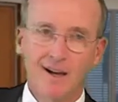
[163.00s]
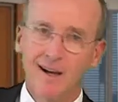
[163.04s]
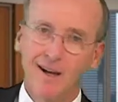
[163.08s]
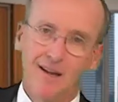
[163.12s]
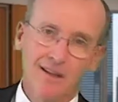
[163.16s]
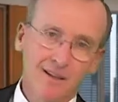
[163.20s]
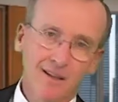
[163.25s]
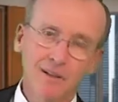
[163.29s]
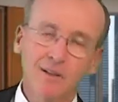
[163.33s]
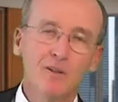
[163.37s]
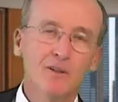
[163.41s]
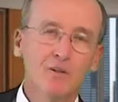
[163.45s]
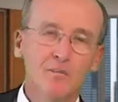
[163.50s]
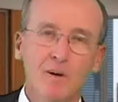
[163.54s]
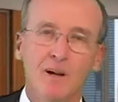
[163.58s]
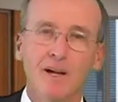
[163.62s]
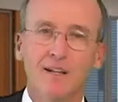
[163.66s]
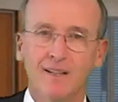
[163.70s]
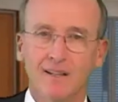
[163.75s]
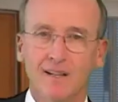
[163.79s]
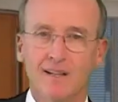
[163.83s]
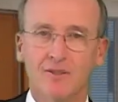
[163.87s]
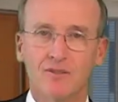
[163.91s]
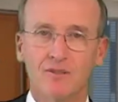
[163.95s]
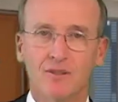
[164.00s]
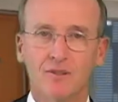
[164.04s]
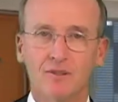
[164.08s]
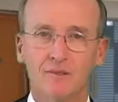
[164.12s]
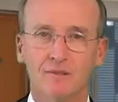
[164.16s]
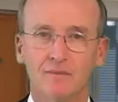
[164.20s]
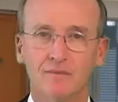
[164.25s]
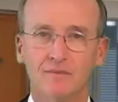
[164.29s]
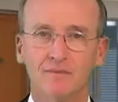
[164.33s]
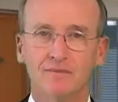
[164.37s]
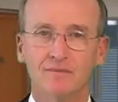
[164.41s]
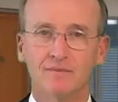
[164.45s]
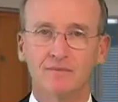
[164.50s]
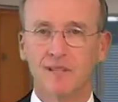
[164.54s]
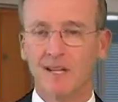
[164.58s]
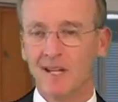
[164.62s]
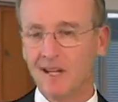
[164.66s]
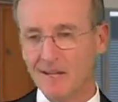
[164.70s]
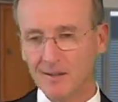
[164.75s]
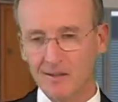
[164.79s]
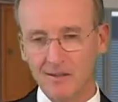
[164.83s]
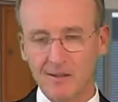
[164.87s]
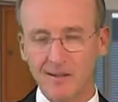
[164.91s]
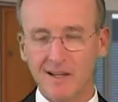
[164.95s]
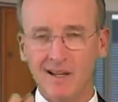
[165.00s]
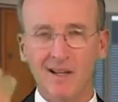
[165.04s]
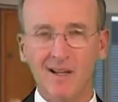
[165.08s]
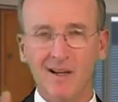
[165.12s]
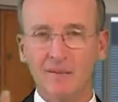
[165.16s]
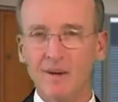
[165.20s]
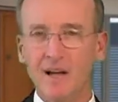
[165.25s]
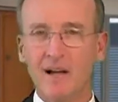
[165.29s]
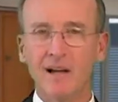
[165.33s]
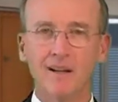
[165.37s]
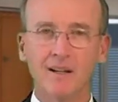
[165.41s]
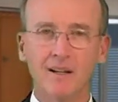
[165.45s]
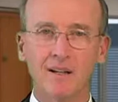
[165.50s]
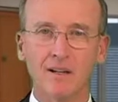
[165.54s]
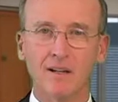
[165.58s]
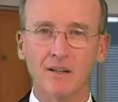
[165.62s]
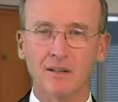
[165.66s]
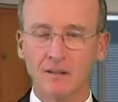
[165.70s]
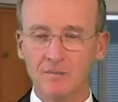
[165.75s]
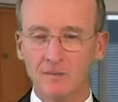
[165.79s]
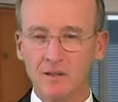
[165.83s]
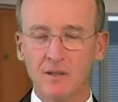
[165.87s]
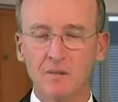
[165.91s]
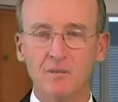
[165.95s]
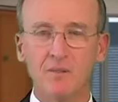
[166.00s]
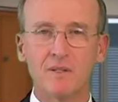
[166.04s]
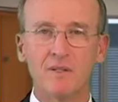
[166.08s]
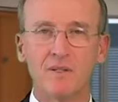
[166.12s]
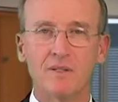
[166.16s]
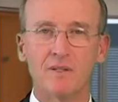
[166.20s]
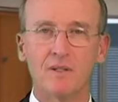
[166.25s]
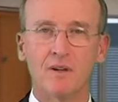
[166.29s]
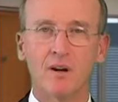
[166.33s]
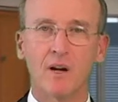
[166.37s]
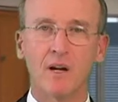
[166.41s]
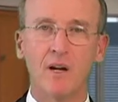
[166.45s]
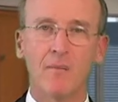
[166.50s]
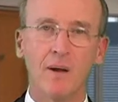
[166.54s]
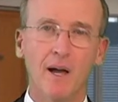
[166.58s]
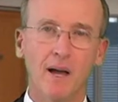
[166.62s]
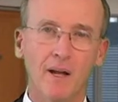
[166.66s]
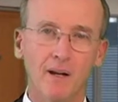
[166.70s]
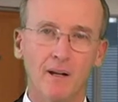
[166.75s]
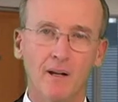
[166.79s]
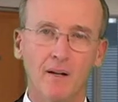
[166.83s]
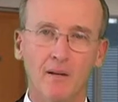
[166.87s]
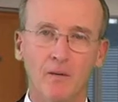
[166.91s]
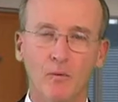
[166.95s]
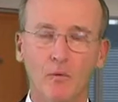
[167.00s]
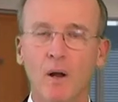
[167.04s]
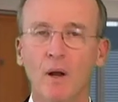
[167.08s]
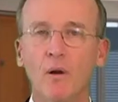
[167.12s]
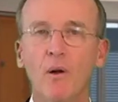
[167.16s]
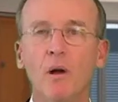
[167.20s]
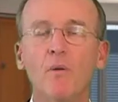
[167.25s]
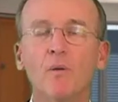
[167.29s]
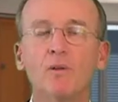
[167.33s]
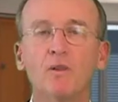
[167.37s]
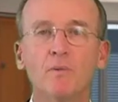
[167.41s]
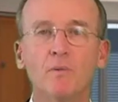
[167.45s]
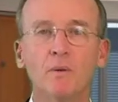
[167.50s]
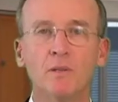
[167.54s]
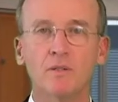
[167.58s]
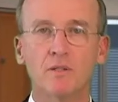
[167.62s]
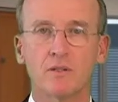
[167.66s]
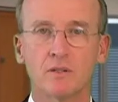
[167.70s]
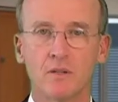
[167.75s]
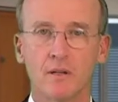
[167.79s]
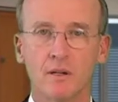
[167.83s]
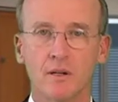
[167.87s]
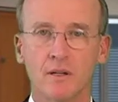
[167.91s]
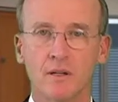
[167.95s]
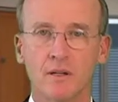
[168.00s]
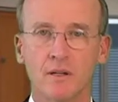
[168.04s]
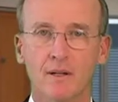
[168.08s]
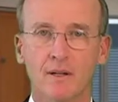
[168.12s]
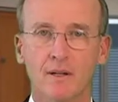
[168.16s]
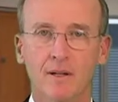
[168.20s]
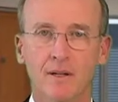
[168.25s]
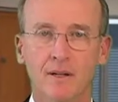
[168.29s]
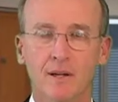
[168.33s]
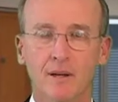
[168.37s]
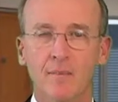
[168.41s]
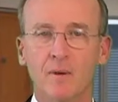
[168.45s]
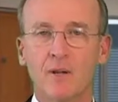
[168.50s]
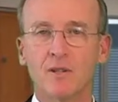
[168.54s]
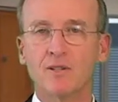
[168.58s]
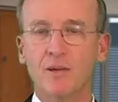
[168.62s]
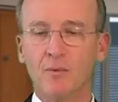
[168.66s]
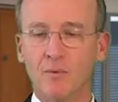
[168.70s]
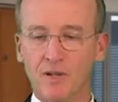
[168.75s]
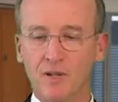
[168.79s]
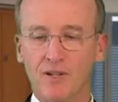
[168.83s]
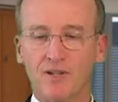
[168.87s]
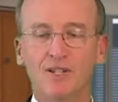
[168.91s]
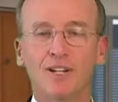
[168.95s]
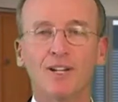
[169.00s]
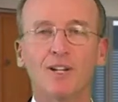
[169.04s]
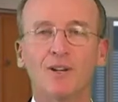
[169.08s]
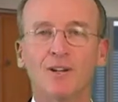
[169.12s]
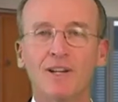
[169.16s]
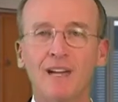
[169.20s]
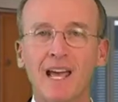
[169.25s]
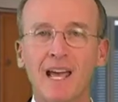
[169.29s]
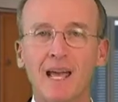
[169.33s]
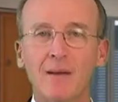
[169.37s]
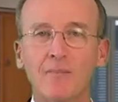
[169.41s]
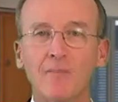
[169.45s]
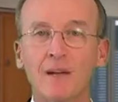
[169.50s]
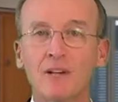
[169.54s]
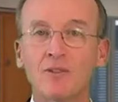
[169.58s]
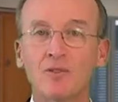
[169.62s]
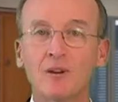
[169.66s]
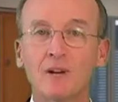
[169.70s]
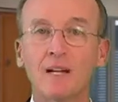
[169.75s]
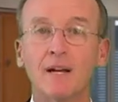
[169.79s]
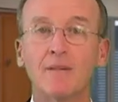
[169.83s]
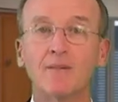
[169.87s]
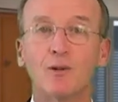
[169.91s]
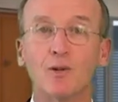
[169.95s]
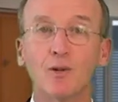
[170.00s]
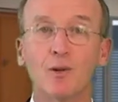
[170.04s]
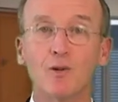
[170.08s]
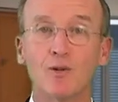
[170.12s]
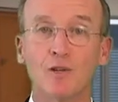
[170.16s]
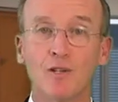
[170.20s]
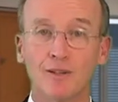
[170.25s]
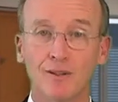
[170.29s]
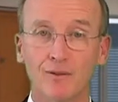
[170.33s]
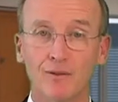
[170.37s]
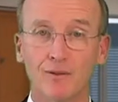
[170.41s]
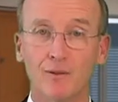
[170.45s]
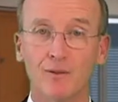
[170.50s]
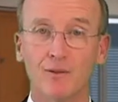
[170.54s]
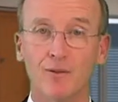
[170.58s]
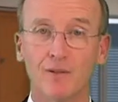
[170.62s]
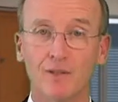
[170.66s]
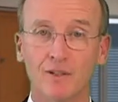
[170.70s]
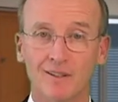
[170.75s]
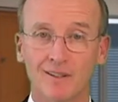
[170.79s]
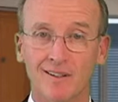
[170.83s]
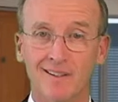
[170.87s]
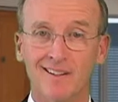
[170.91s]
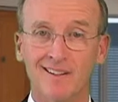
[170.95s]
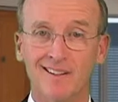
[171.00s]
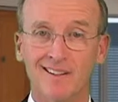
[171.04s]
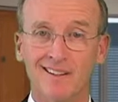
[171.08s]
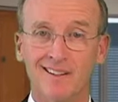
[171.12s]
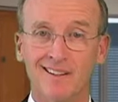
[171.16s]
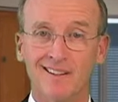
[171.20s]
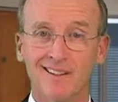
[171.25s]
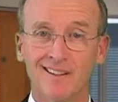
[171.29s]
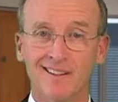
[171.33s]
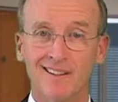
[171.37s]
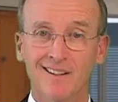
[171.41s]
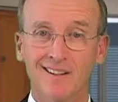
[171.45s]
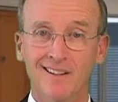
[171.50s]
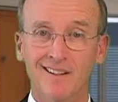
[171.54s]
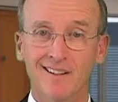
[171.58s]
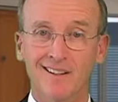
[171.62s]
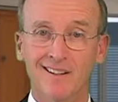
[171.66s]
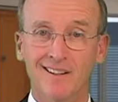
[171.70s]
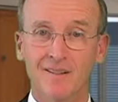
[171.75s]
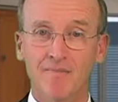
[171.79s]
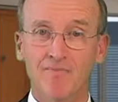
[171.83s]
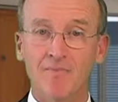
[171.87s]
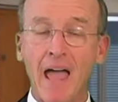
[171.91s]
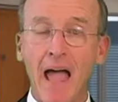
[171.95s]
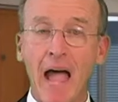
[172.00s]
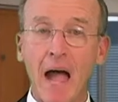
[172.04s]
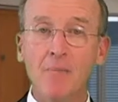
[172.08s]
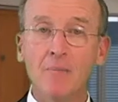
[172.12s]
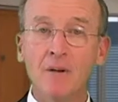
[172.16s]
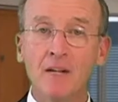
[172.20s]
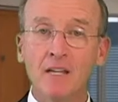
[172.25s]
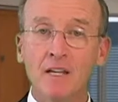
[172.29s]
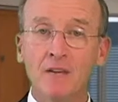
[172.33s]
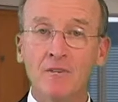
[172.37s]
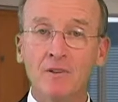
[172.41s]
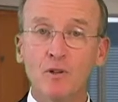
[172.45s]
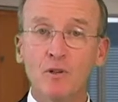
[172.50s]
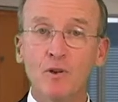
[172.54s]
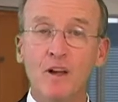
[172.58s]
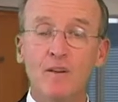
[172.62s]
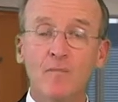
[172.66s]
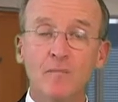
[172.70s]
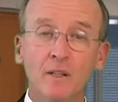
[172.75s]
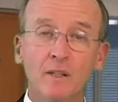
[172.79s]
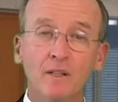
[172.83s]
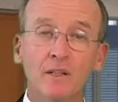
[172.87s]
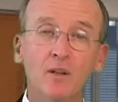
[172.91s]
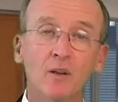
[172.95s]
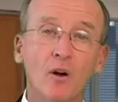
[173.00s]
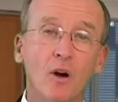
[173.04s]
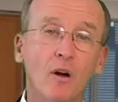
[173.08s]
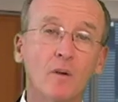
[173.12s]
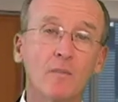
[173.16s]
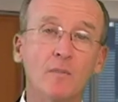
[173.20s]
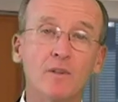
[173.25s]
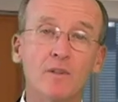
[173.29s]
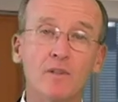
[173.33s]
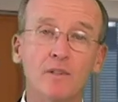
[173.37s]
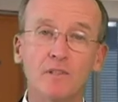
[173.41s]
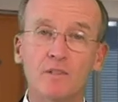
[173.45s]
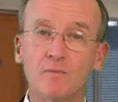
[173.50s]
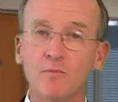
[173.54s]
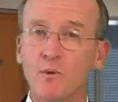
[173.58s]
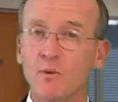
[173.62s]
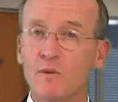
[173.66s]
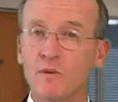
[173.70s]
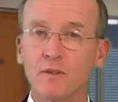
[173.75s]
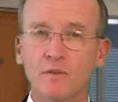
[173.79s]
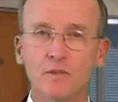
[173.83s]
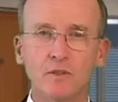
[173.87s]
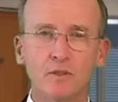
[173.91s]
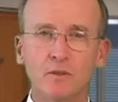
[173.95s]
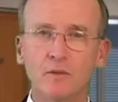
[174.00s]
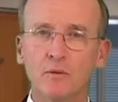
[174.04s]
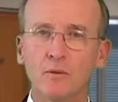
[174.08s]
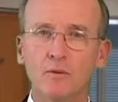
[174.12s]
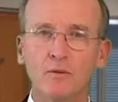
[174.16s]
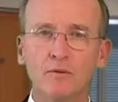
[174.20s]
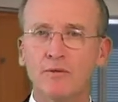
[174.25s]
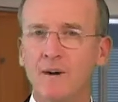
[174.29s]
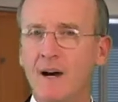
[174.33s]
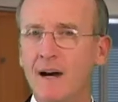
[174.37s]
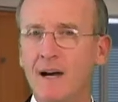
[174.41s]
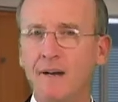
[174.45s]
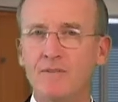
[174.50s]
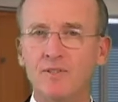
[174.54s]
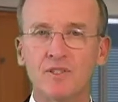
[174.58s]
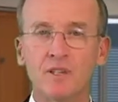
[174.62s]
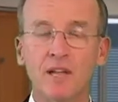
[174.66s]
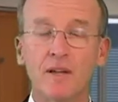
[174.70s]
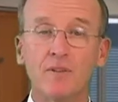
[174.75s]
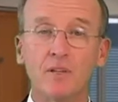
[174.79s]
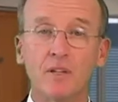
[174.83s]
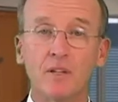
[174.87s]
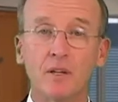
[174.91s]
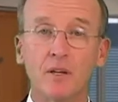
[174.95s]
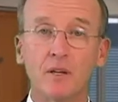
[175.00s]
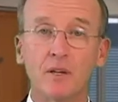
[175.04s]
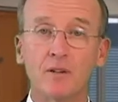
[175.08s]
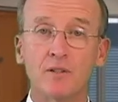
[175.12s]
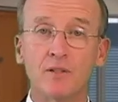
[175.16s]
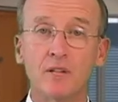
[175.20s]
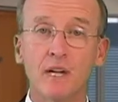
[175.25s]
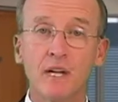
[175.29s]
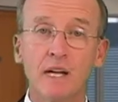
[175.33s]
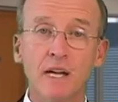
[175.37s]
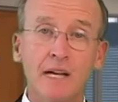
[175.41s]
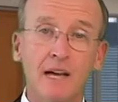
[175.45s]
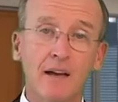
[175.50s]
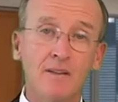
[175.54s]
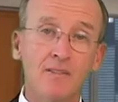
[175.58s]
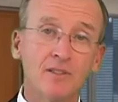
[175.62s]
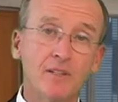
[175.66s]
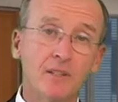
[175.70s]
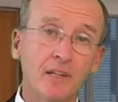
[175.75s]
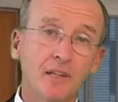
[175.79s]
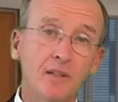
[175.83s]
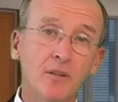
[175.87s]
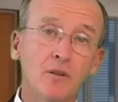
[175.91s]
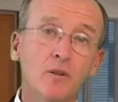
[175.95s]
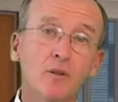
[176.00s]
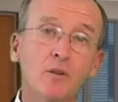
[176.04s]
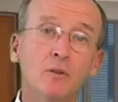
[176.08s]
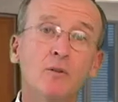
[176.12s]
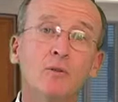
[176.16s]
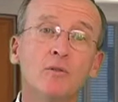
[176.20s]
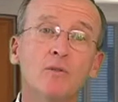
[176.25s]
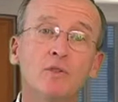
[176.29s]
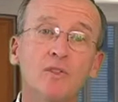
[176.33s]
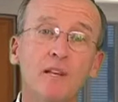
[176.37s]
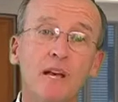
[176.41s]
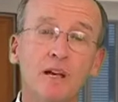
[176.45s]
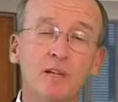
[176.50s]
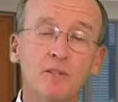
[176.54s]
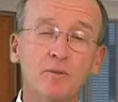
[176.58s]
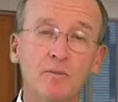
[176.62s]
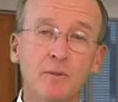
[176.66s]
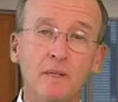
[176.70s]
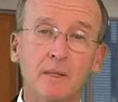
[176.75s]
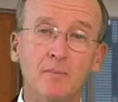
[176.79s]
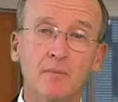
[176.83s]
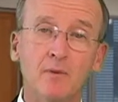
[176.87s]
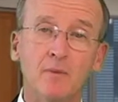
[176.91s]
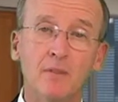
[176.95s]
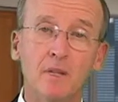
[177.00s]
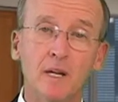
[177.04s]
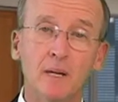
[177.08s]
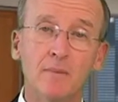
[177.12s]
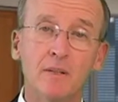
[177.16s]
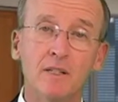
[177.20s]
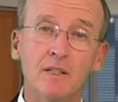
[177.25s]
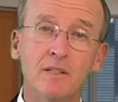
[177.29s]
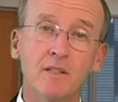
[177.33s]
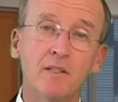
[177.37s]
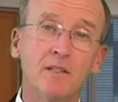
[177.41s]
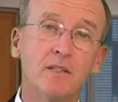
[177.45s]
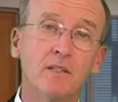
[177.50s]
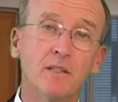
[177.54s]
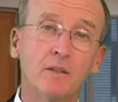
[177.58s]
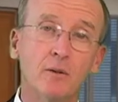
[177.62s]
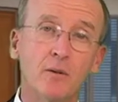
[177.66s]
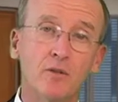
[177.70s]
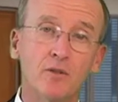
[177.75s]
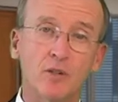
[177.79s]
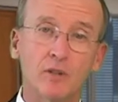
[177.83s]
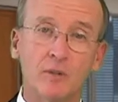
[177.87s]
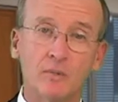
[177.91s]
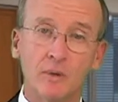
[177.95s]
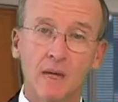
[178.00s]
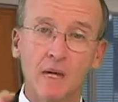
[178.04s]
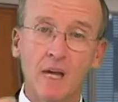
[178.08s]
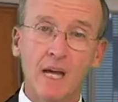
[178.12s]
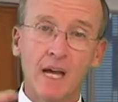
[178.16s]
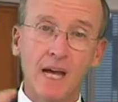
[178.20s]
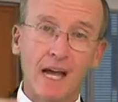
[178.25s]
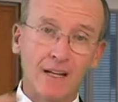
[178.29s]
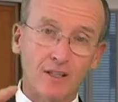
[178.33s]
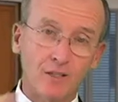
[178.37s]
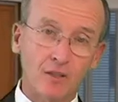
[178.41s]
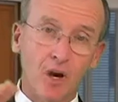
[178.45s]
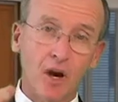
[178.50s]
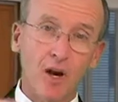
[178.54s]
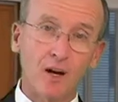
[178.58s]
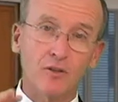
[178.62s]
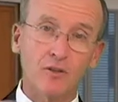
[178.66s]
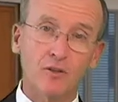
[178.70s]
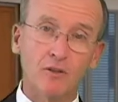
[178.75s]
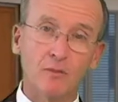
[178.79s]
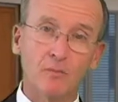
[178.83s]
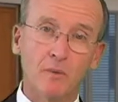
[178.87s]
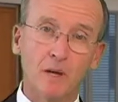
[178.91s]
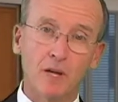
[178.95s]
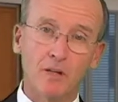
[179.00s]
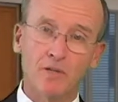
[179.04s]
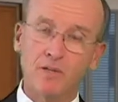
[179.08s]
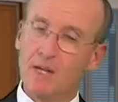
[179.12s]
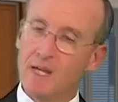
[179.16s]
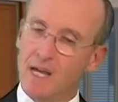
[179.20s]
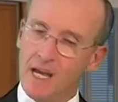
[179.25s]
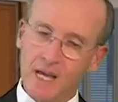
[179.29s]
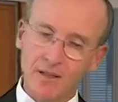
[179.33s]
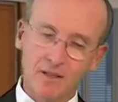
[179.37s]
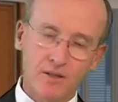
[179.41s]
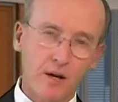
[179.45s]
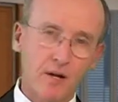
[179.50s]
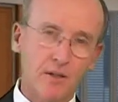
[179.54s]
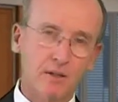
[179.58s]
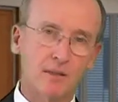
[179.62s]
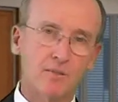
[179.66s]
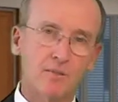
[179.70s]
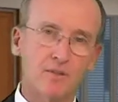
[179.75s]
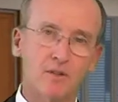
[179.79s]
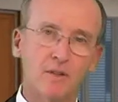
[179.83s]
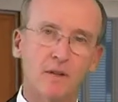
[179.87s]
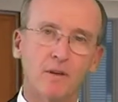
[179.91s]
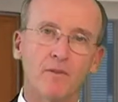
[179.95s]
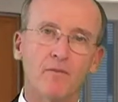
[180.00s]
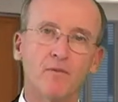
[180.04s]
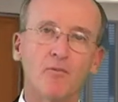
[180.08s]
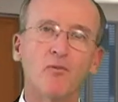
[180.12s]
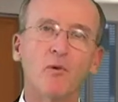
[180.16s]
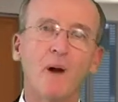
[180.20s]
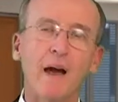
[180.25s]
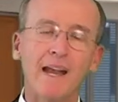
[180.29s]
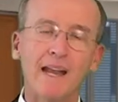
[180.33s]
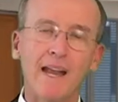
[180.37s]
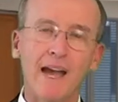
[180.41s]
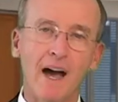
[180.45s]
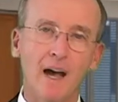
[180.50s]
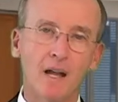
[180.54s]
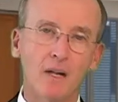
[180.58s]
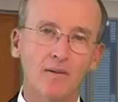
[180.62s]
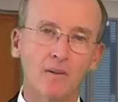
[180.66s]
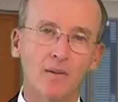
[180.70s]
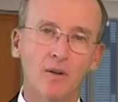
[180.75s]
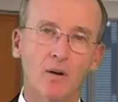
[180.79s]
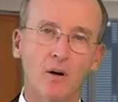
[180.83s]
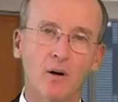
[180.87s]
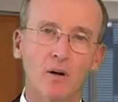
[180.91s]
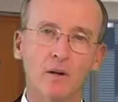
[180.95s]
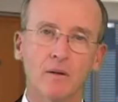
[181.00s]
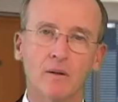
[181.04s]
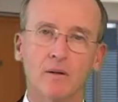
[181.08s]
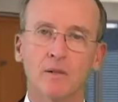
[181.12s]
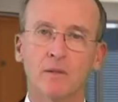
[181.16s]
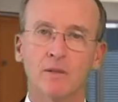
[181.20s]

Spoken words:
you lose my attention. I'll go, I'm out of here. Give me your business card, I'm out of here. Why do I want your business card? Because I want to see your name, make sure I never use you in the future. How many of you have been in the car business more than 2, 5, 7 years, have seen new salespeople come into the dealership and talk too much and talk themselves right out of a car